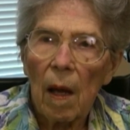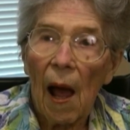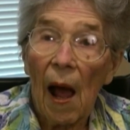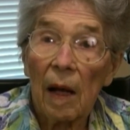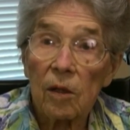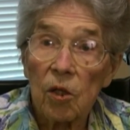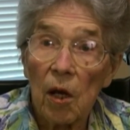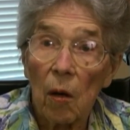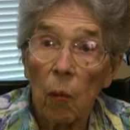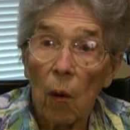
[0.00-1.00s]
I'll
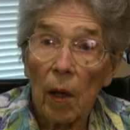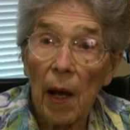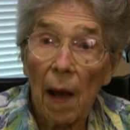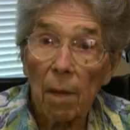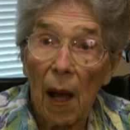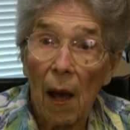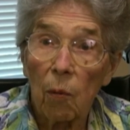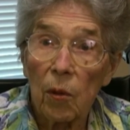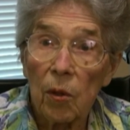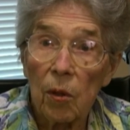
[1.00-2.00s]
share what I buy
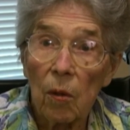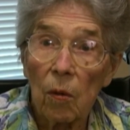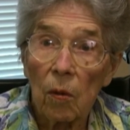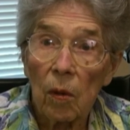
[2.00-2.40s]
with you.